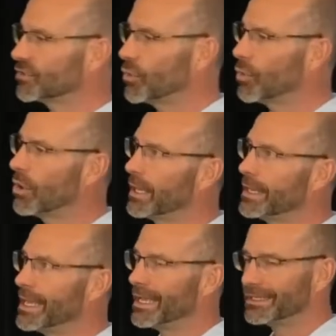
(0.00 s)
or
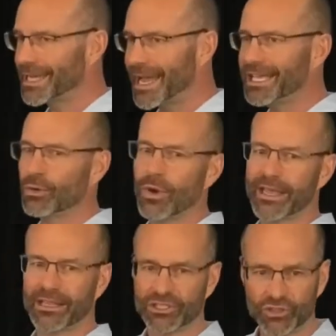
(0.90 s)
take
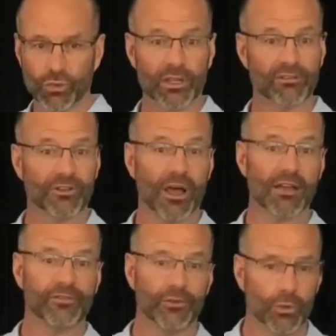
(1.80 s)
away the joy of life